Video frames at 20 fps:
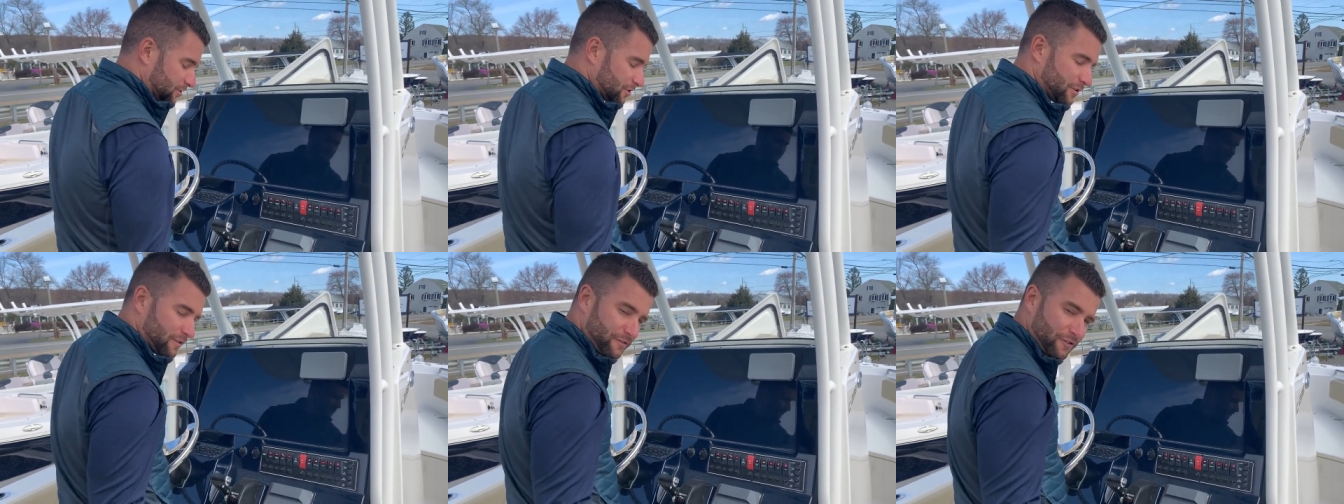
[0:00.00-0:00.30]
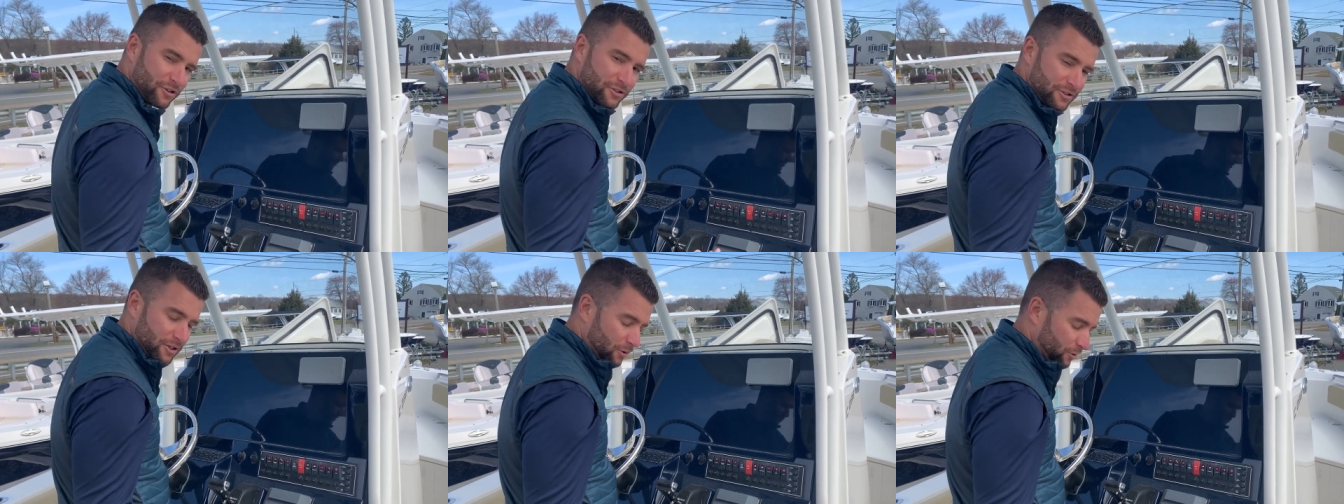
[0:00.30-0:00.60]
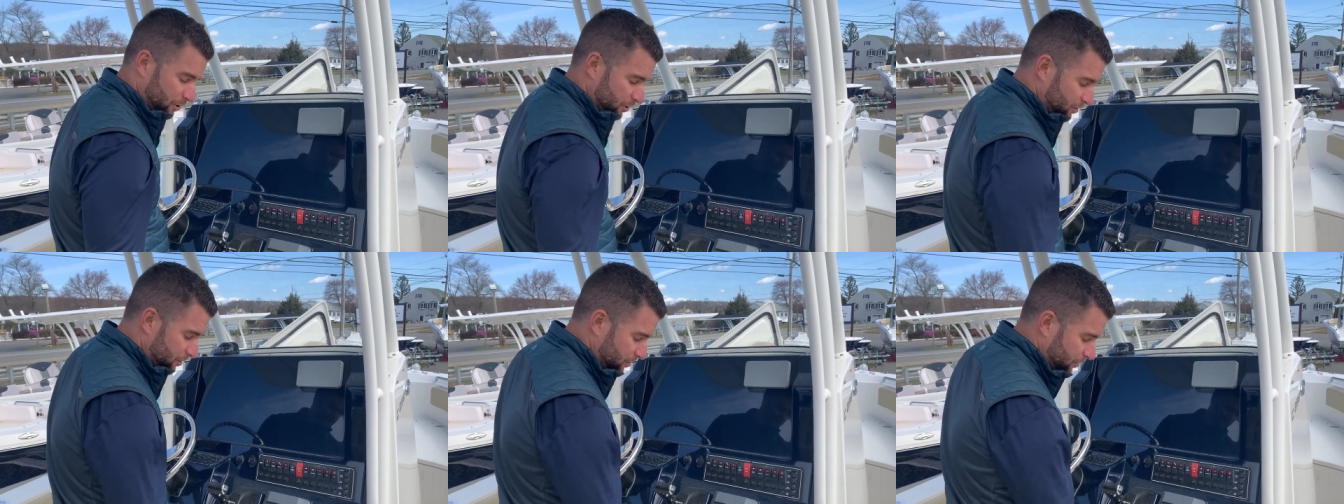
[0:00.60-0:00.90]
So the first thing
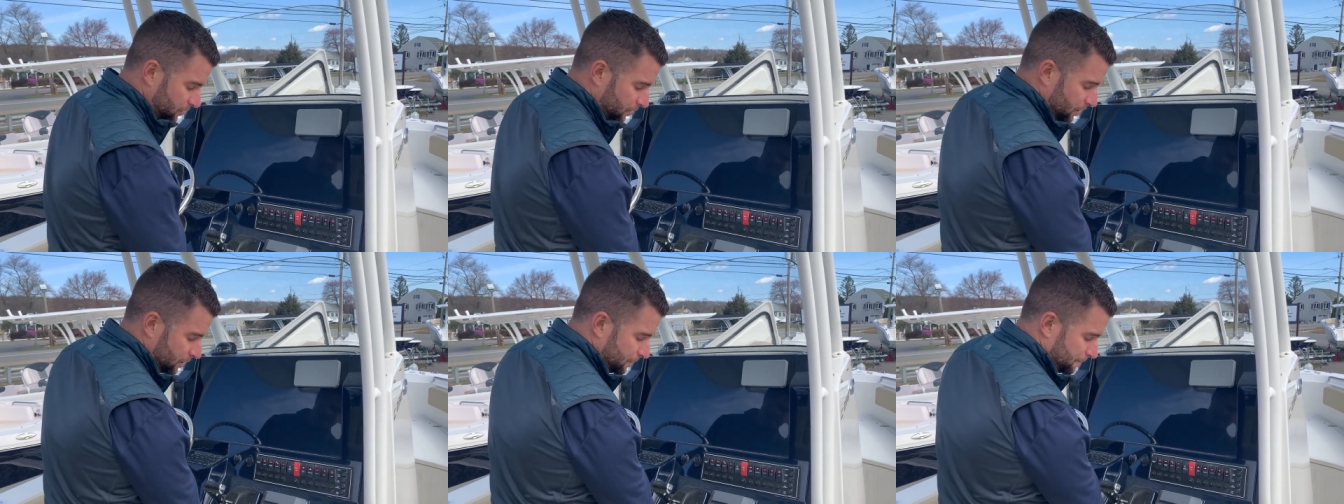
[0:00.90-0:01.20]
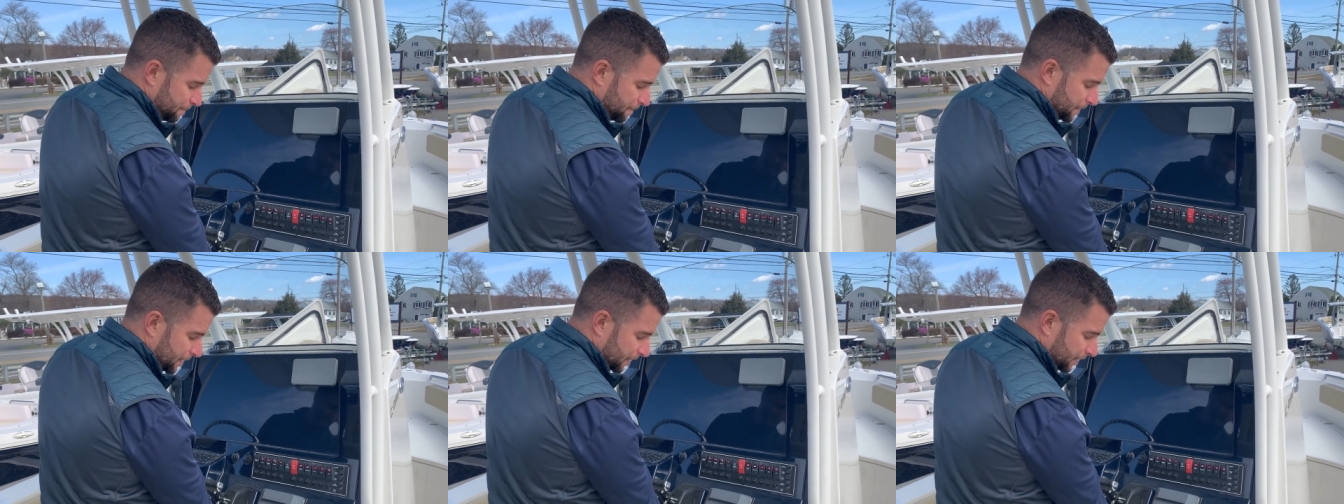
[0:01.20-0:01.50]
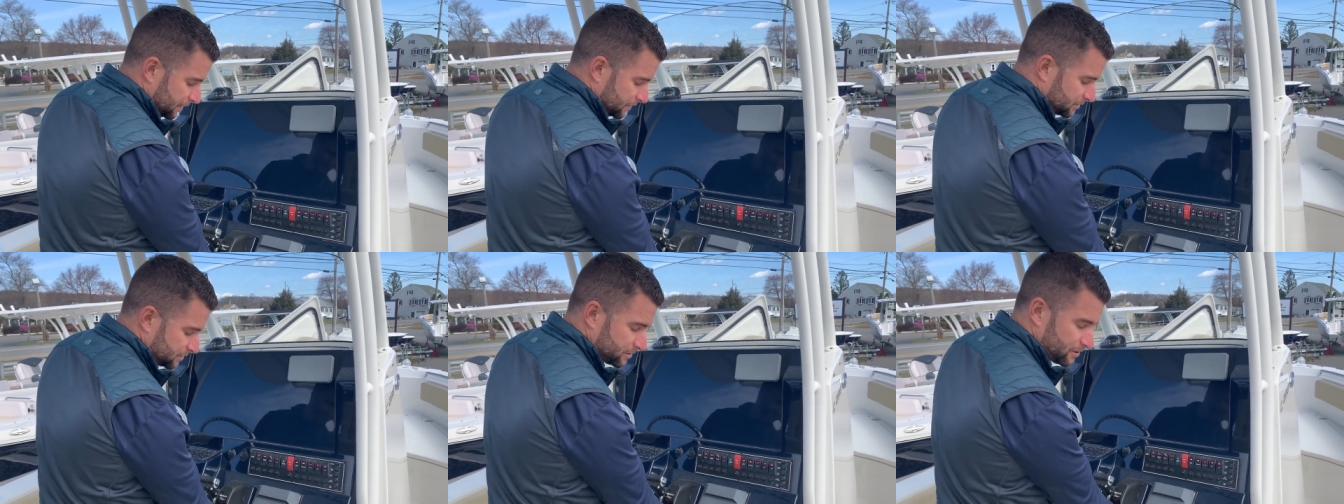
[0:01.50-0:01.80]
you want to do
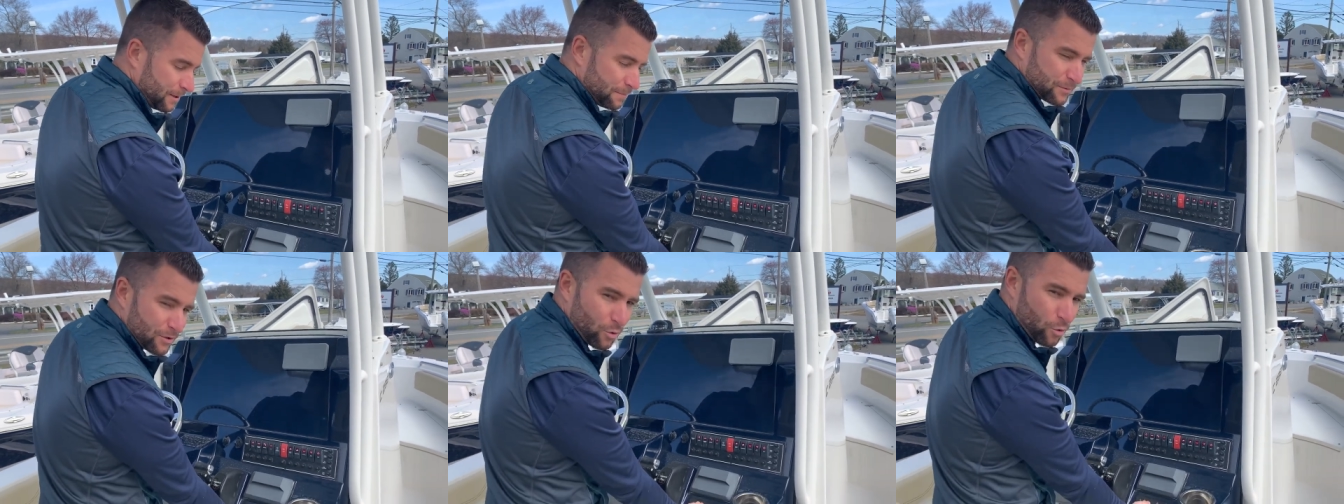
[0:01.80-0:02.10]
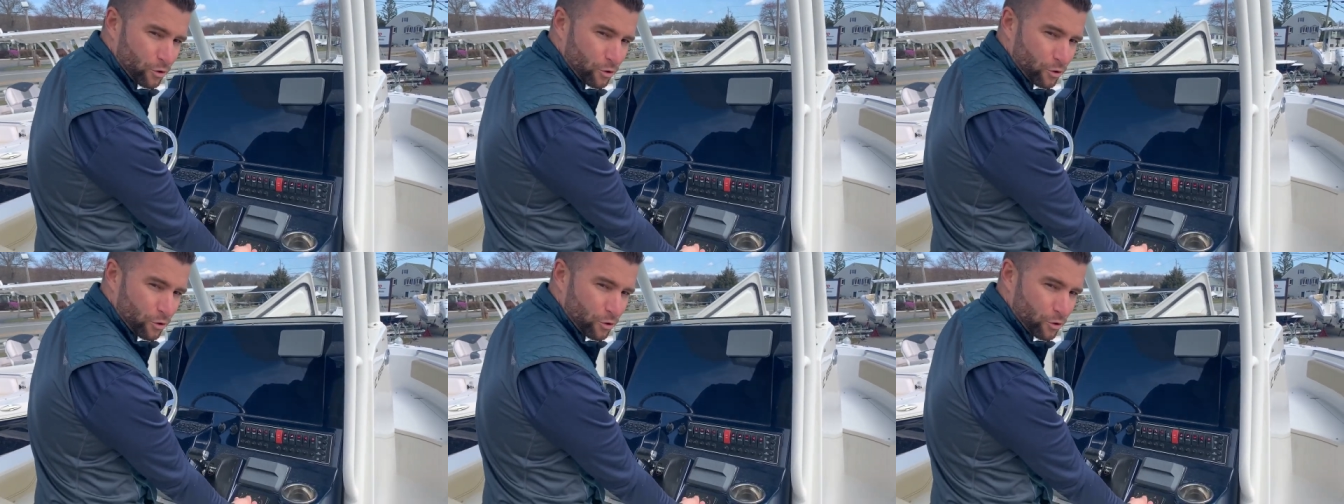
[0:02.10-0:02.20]
is slip the